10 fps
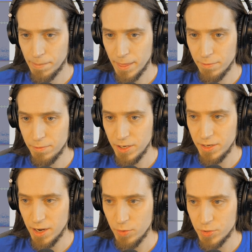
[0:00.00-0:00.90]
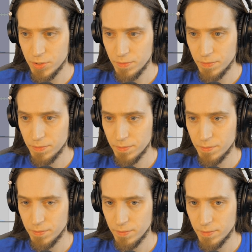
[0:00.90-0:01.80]
fade out.
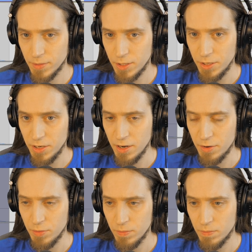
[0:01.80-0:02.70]
Okay, now